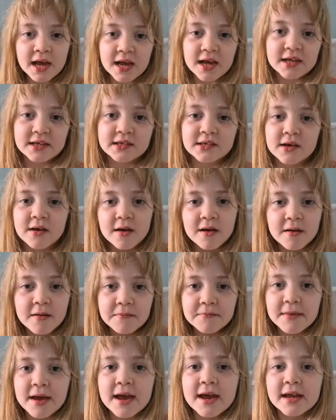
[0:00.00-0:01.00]
is
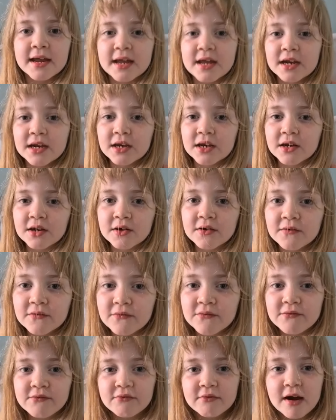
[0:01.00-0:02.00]
making new
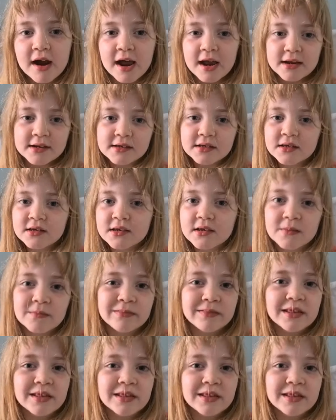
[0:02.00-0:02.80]
friends,